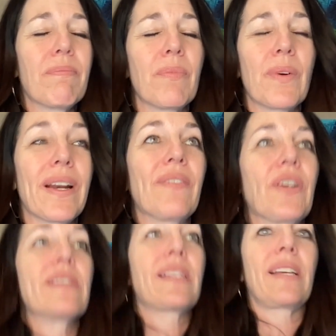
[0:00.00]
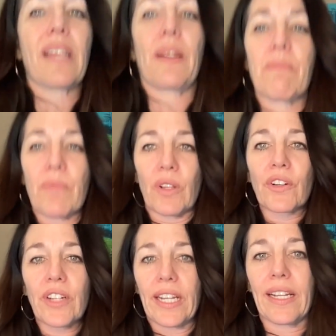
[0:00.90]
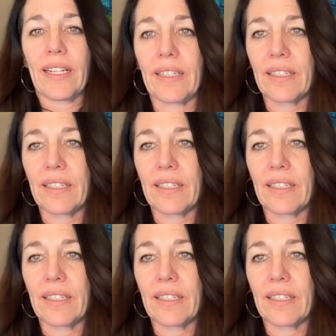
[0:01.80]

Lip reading: whatever. It's because I'm learning